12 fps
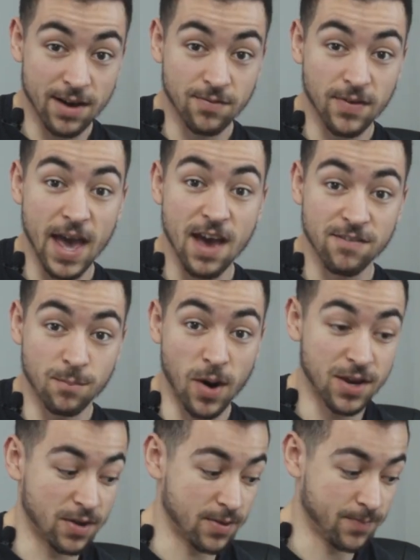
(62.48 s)
have F
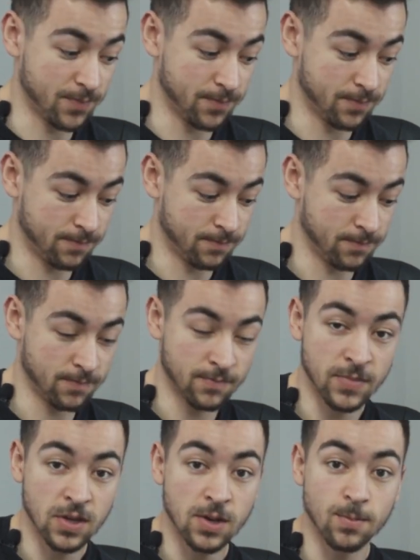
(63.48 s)
minor, we
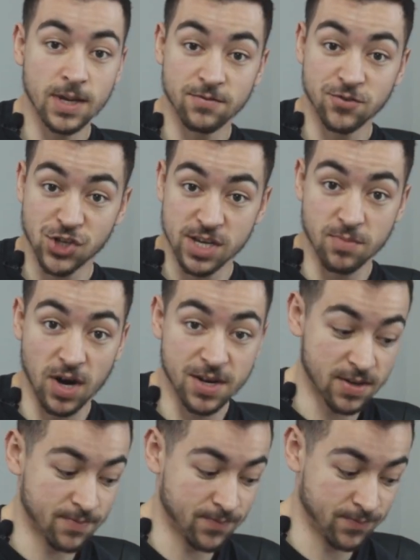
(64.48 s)
have G
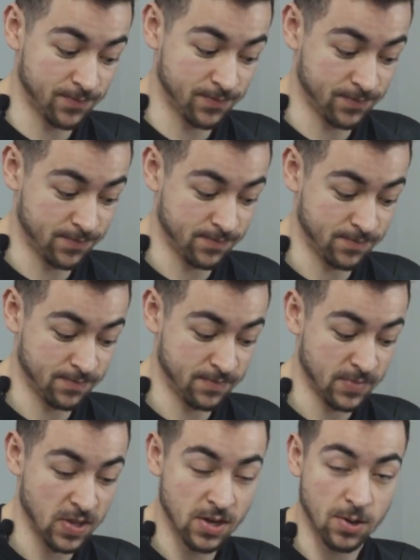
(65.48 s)
minor,
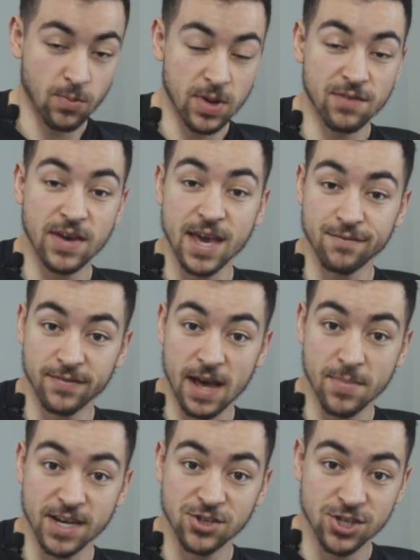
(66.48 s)
we have A
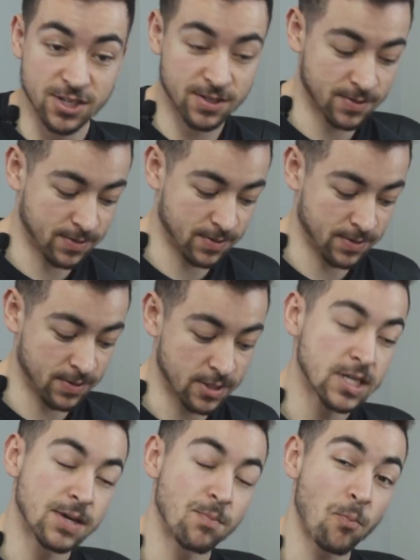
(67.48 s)
flat major,
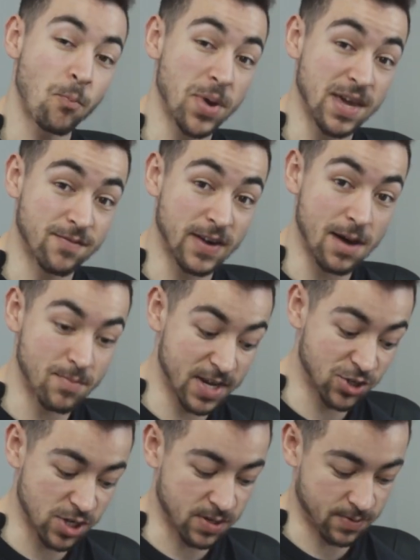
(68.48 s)
B flat
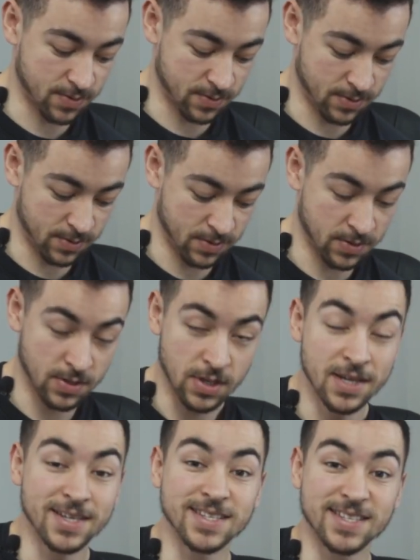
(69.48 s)
major,
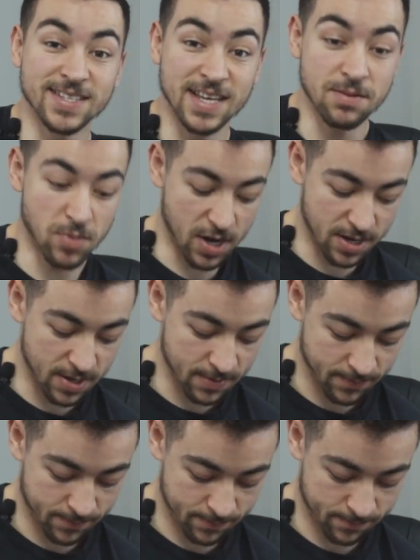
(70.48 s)
C minor,
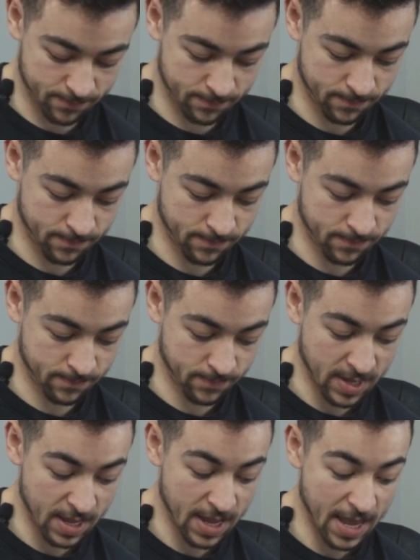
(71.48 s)

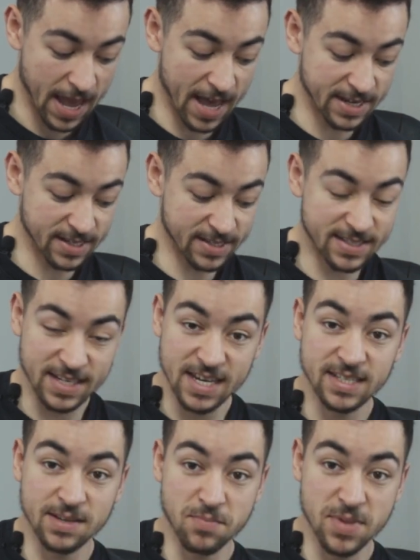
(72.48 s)
and
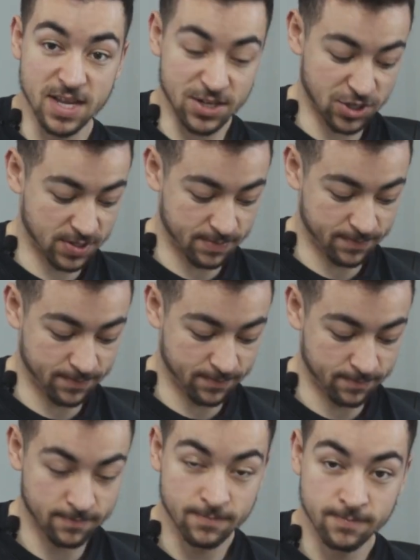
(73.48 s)
D diminished.
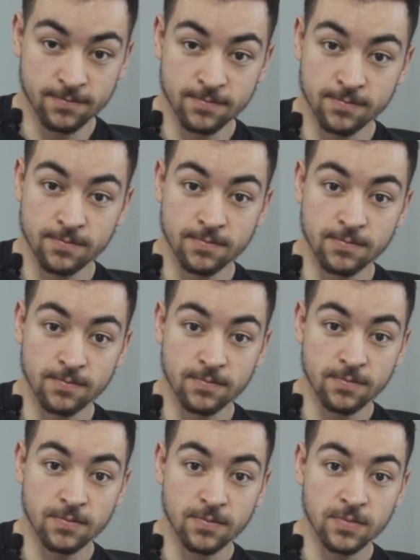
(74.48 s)

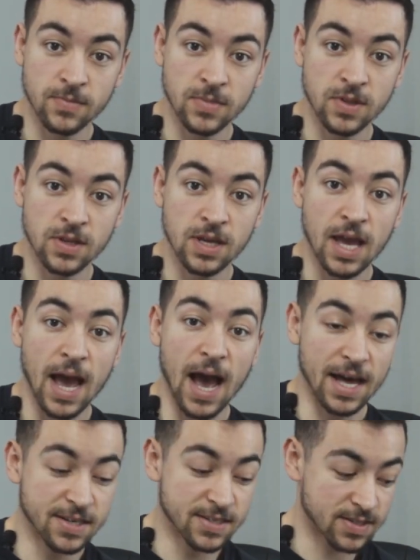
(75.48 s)

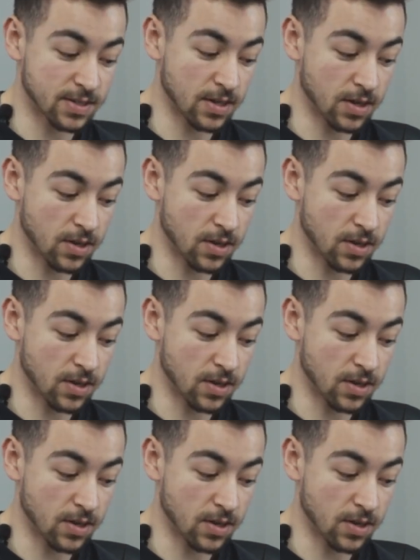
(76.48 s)
And